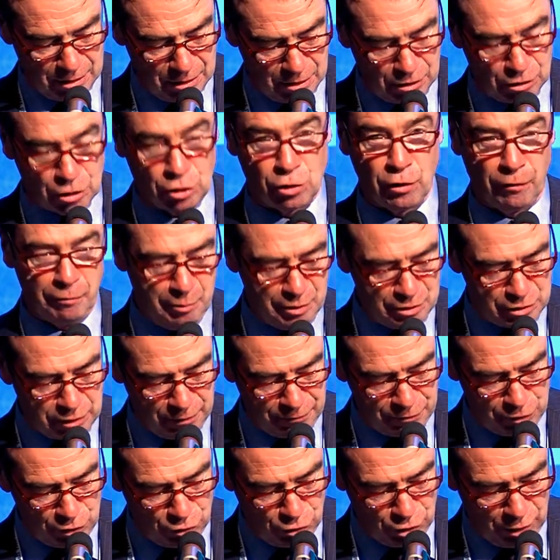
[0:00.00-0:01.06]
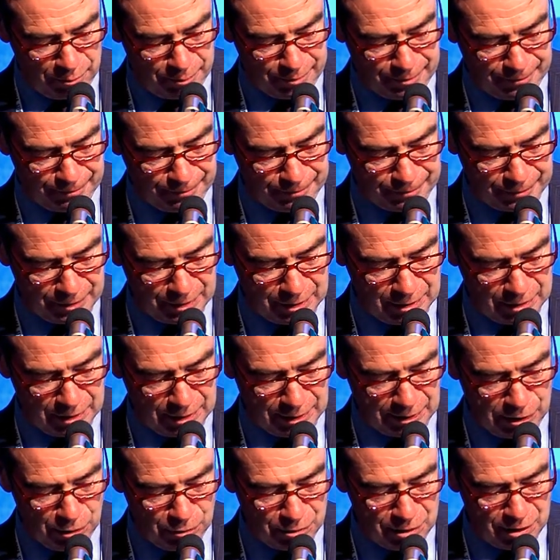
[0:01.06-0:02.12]
The governments of Europe,
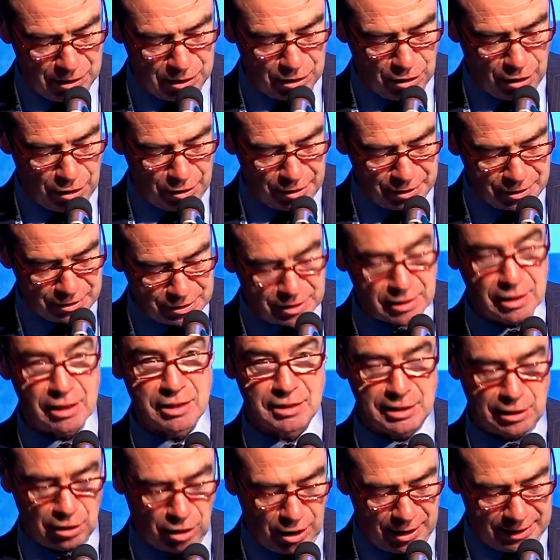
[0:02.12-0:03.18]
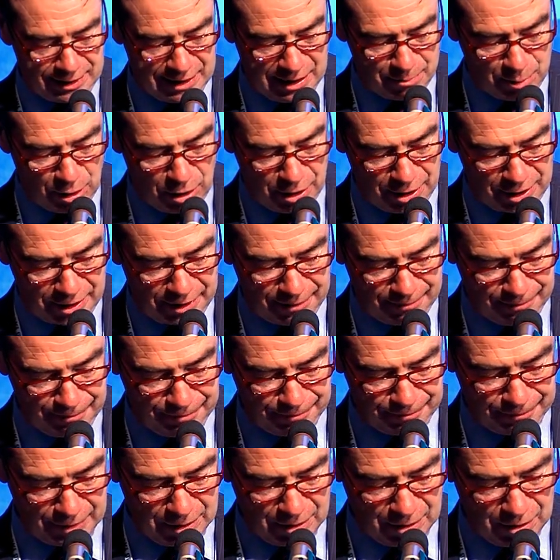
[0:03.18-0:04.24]
including the Irish, sit idly by,
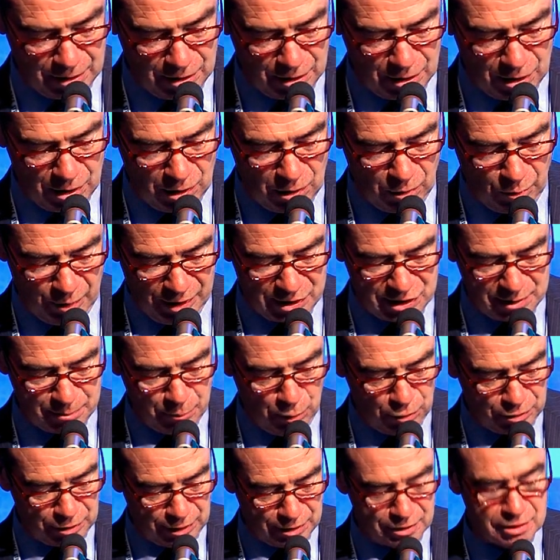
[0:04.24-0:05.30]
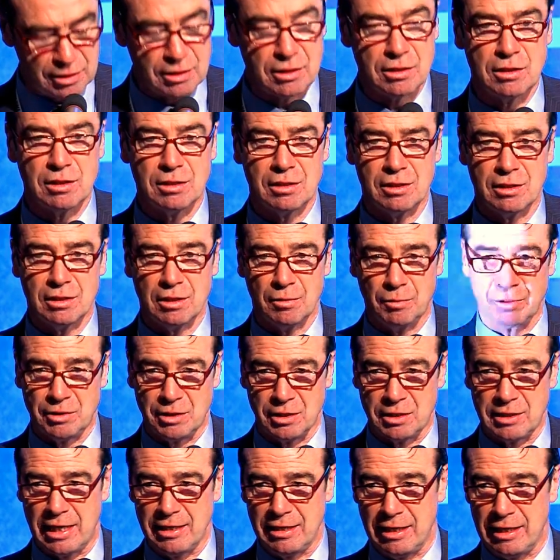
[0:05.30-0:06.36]
with a smugness which, to
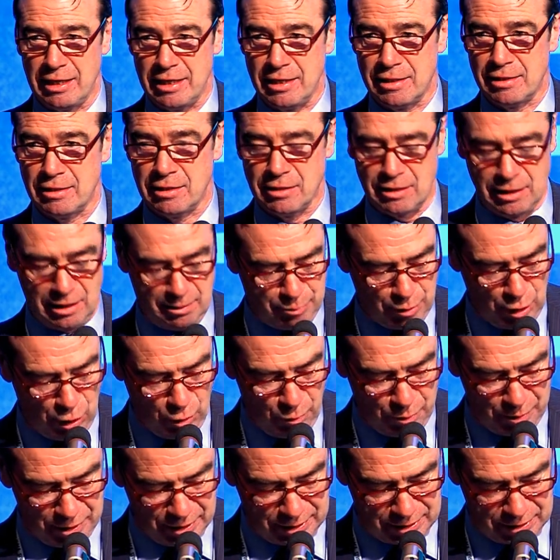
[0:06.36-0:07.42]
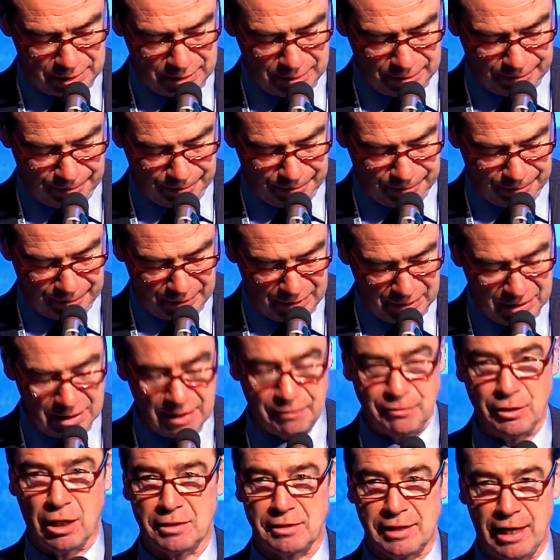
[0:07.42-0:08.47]
say the least, is inappropriate, if
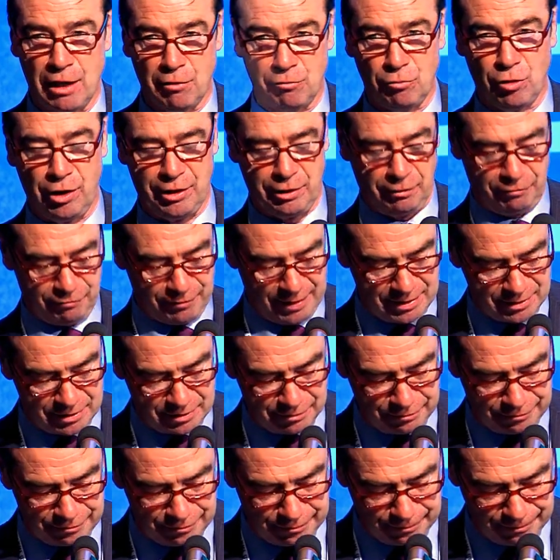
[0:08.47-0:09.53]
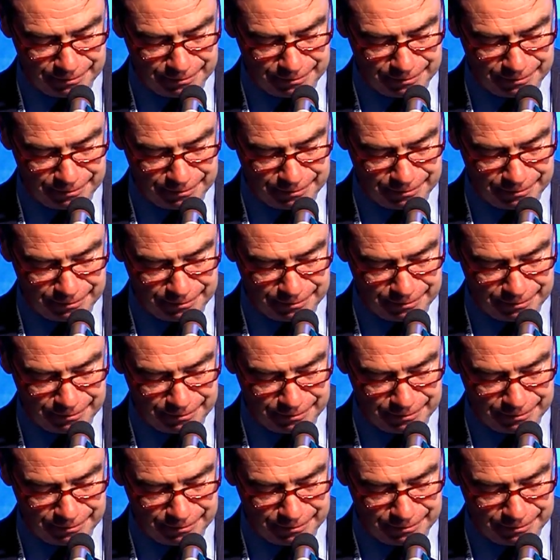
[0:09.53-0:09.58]
not downright offensive.